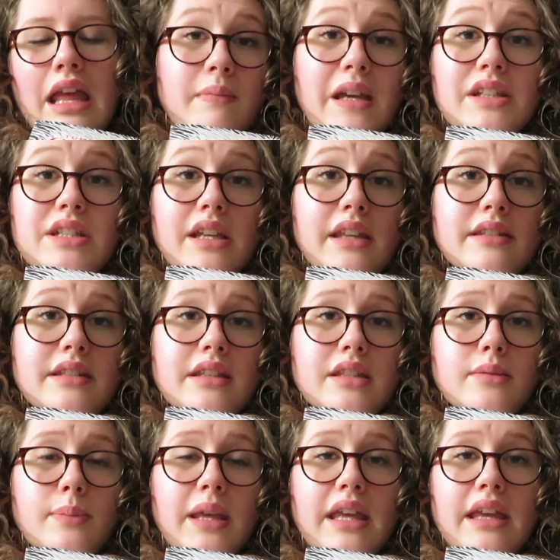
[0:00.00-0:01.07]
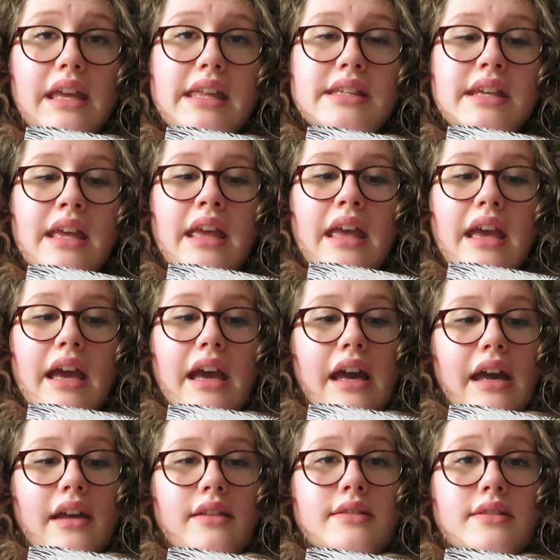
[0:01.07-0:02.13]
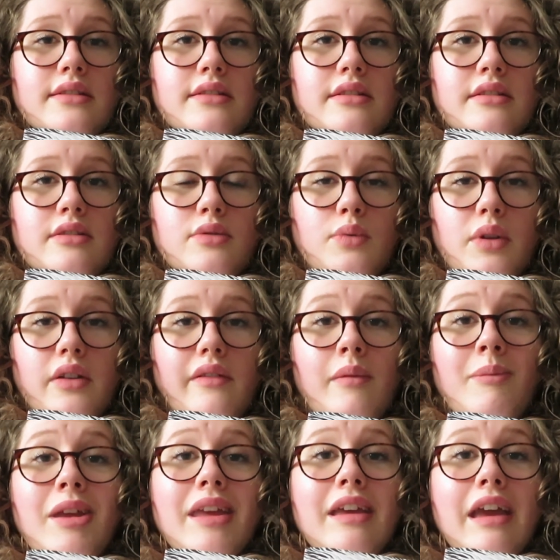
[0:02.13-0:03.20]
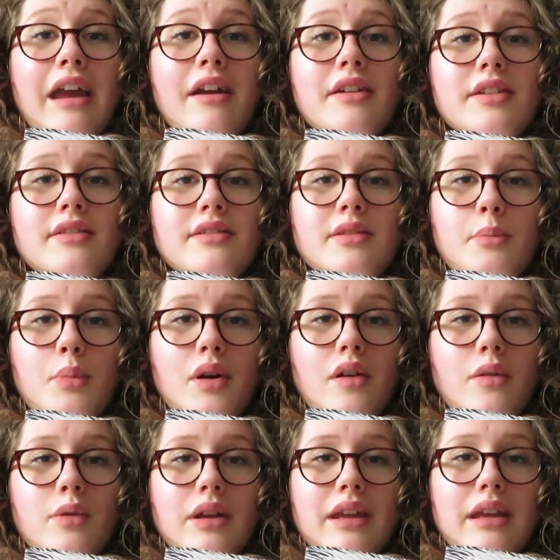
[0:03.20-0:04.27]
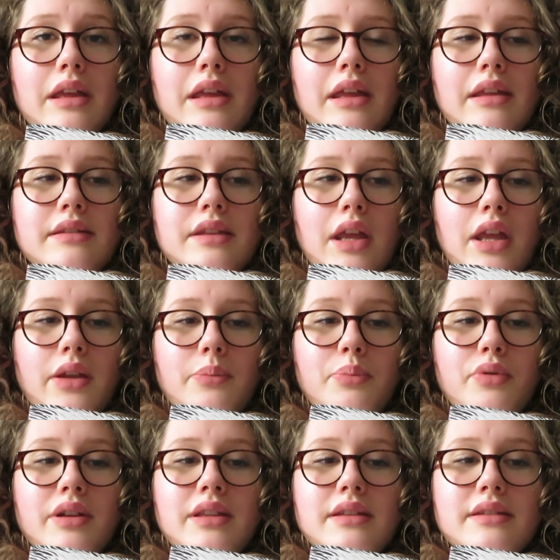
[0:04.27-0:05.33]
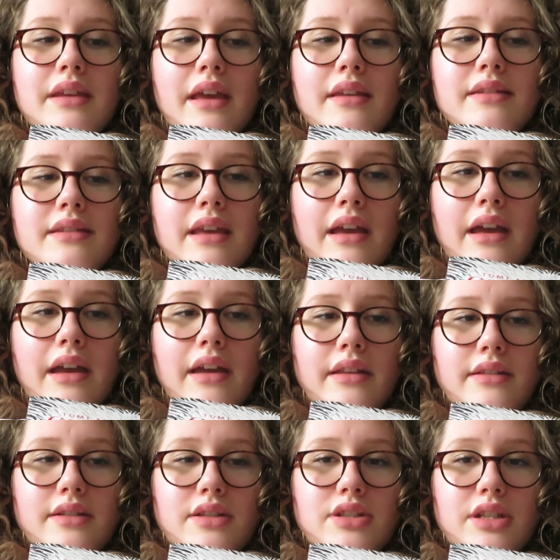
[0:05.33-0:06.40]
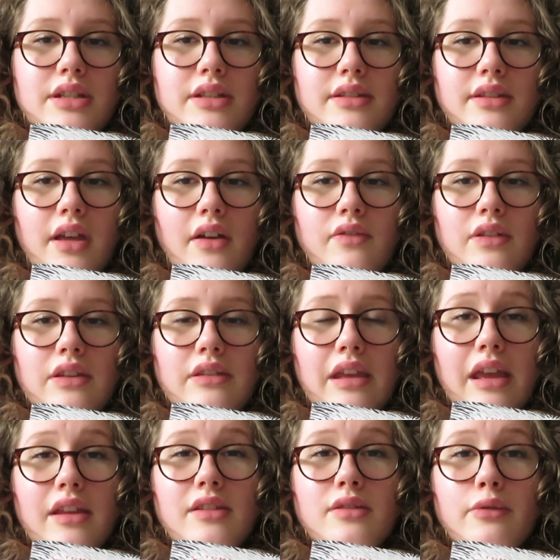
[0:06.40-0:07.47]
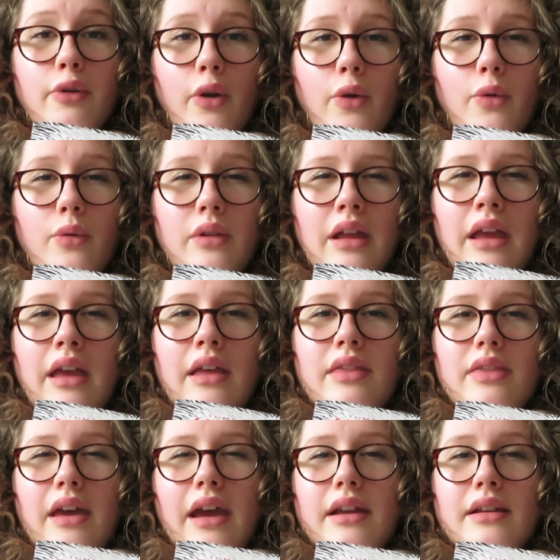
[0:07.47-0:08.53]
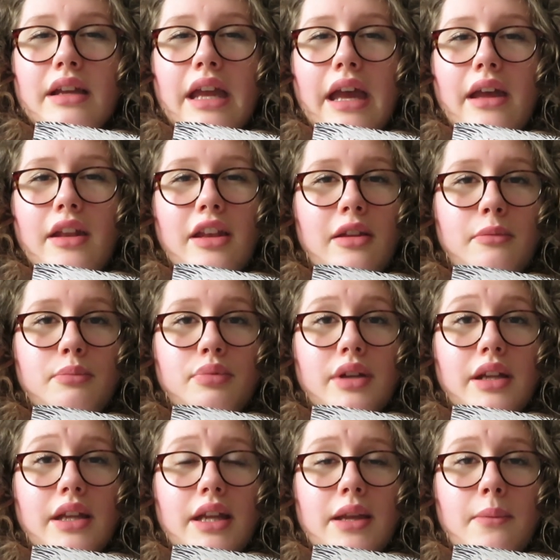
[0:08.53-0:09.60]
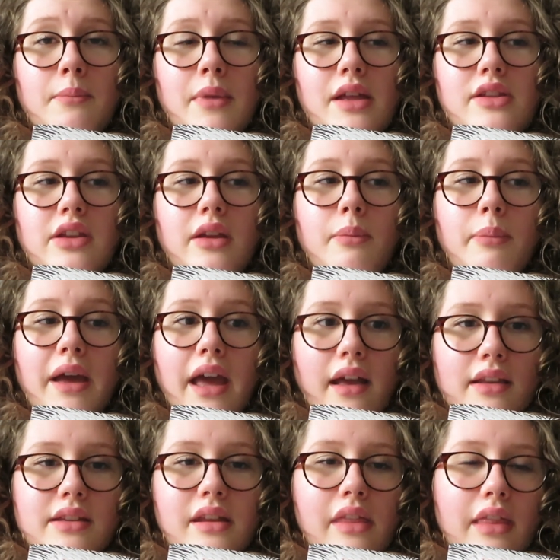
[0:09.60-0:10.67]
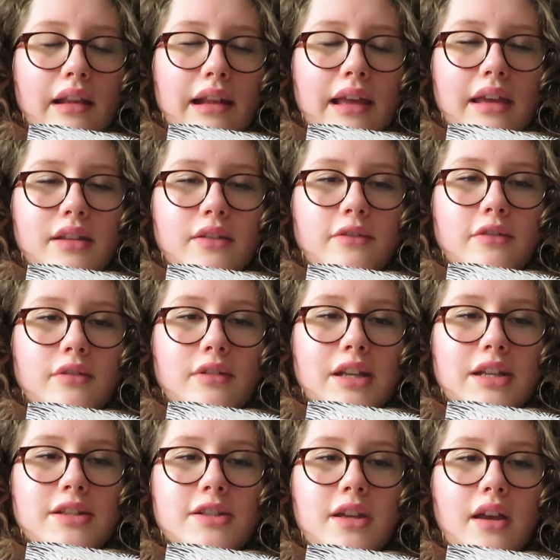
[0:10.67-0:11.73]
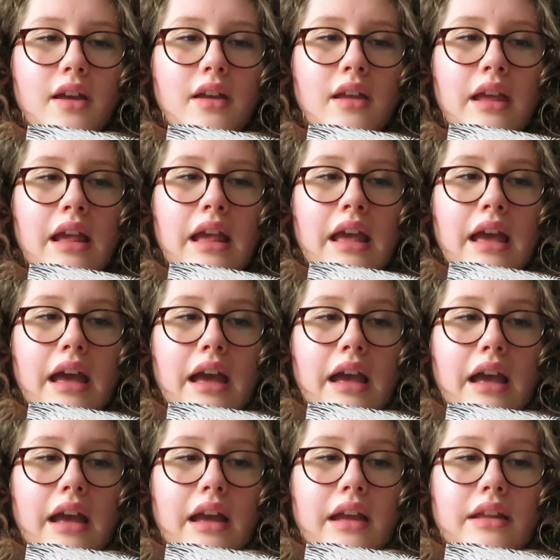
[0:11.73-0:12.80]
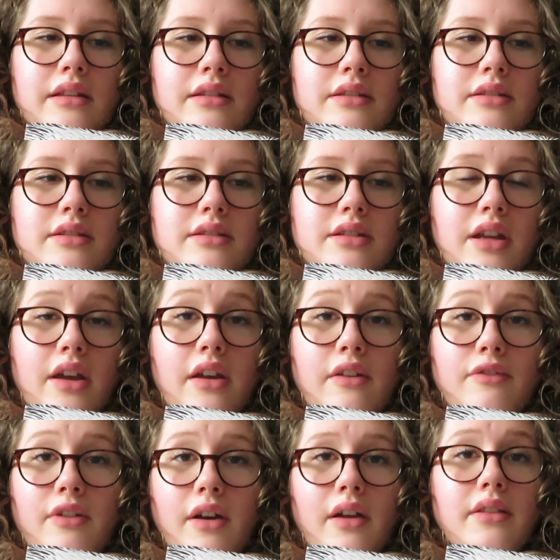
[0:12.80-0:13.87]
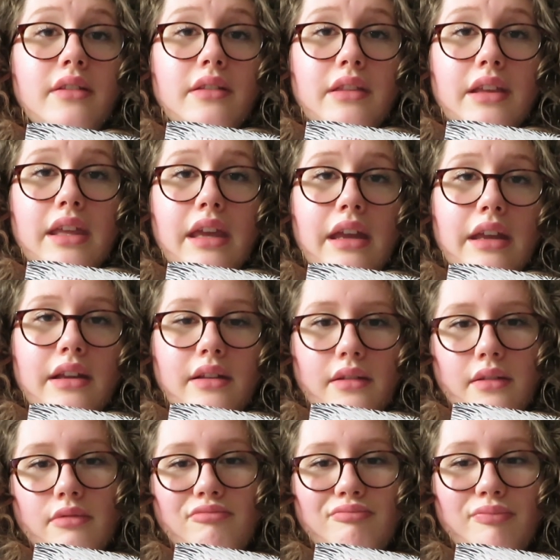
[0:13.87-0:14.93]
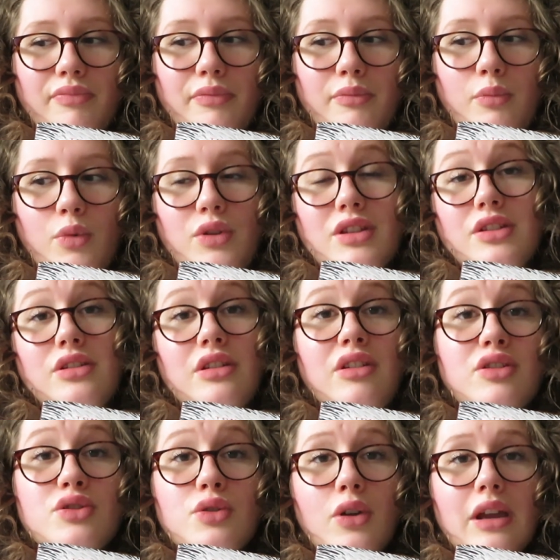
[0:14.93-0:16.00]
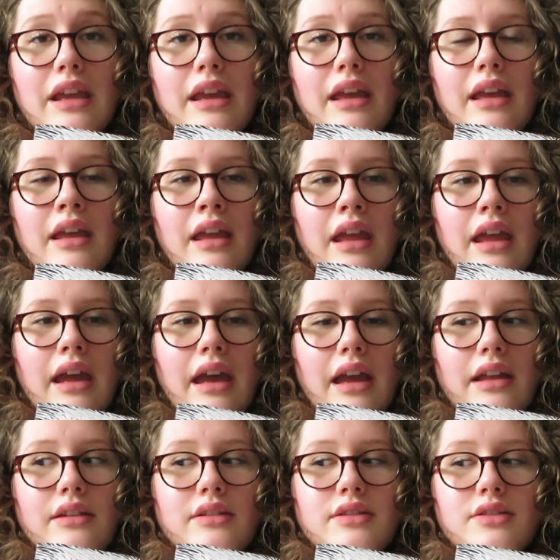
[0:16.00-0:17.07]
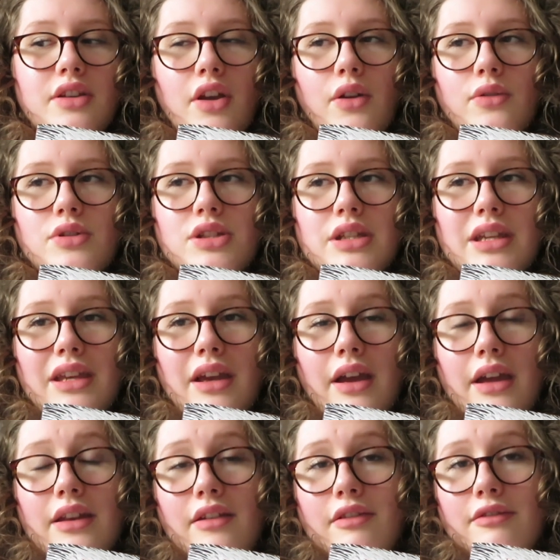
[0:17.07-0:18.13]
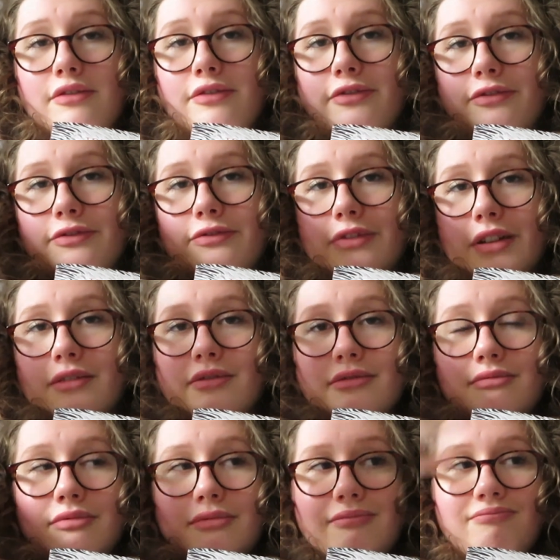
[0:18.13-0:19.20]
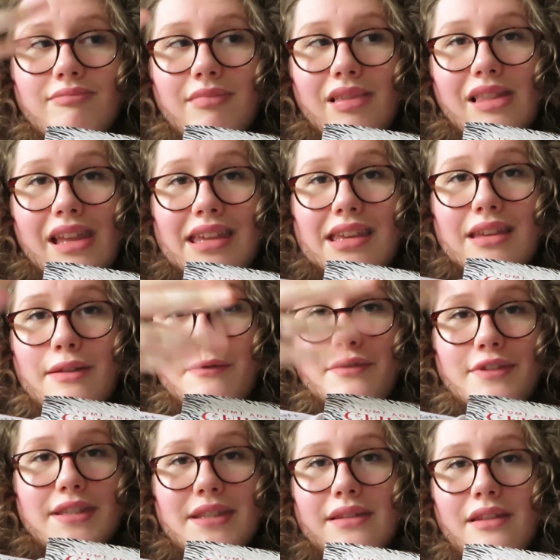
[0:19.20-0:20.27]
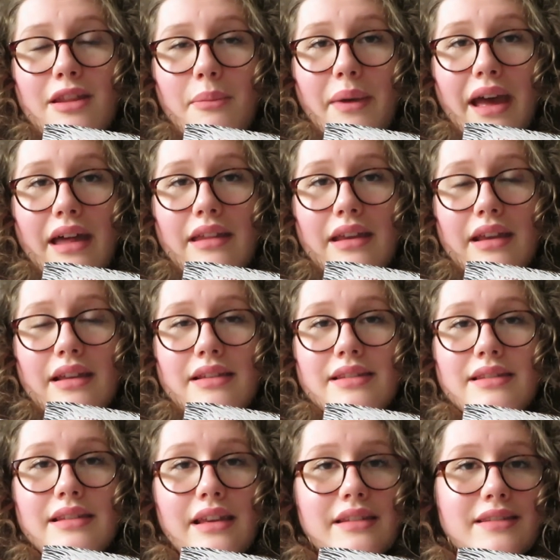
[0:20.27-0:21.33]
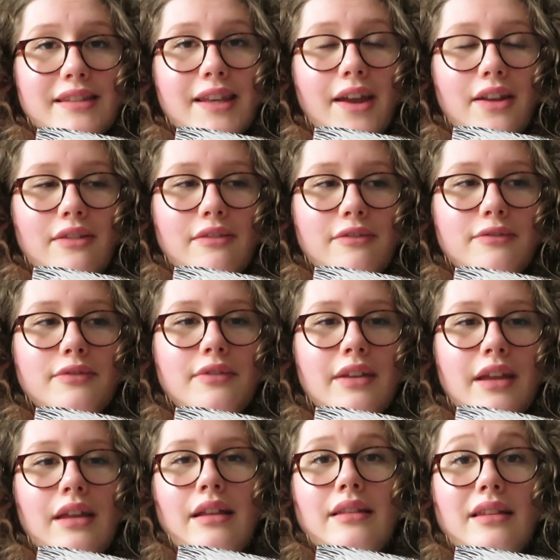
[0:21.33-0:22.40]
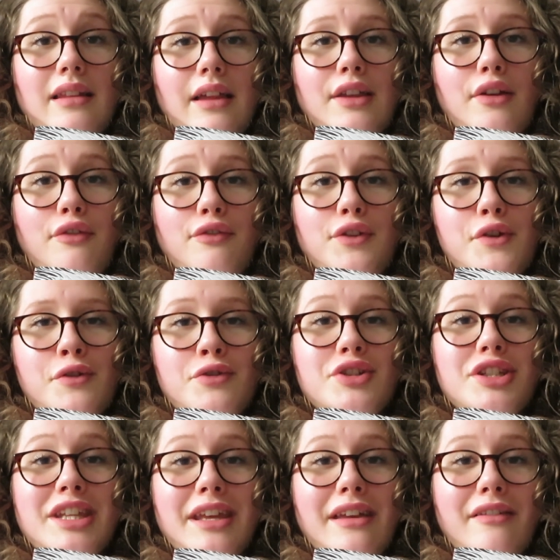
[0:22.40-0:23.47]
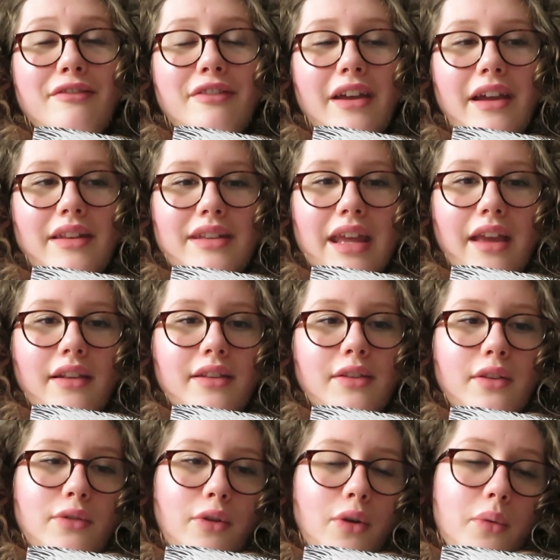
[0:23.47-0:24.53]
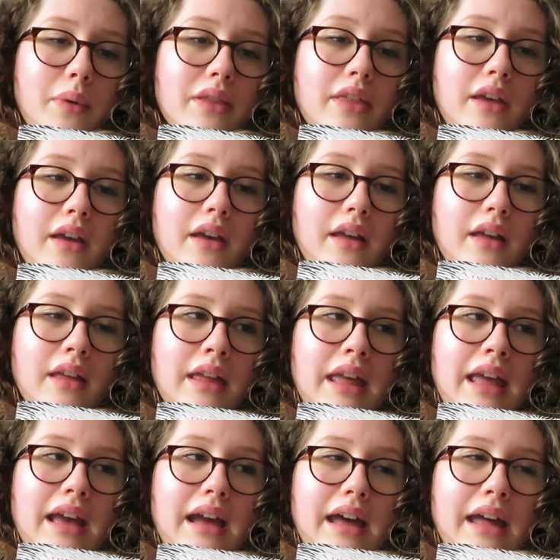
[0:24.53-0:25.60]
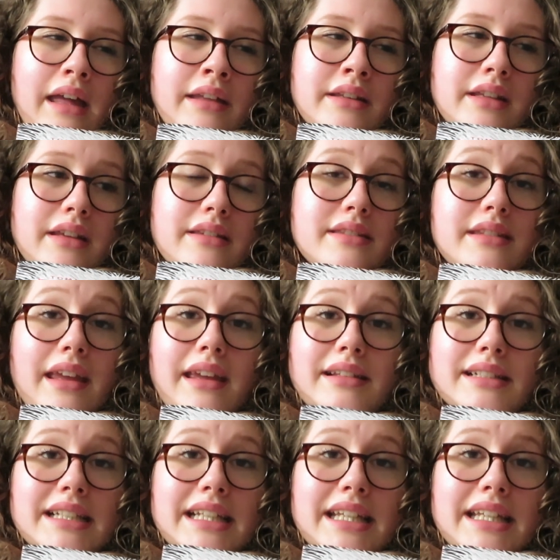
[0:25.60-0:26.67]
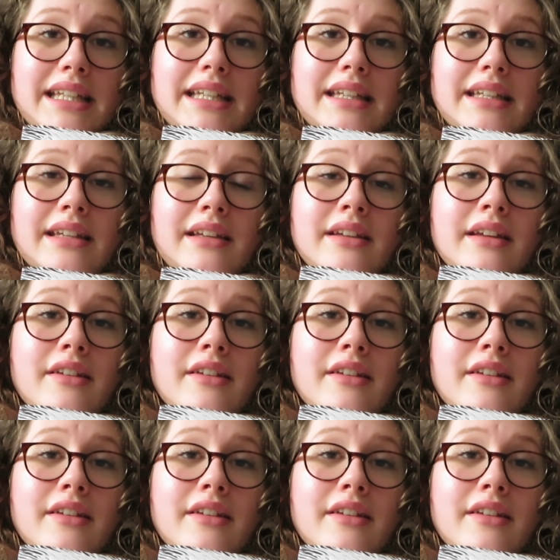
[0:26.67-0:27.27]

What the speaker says: Magic has disappeared, and one of the main characters, Amari, is a princess, and she discovers a scroll that can bring magic back to the land of Orisha, and her father, the king, wants to destroy it, and so she kind of leaves the palace as kind of like a fugitive and takes the scroll with her, and Zaylee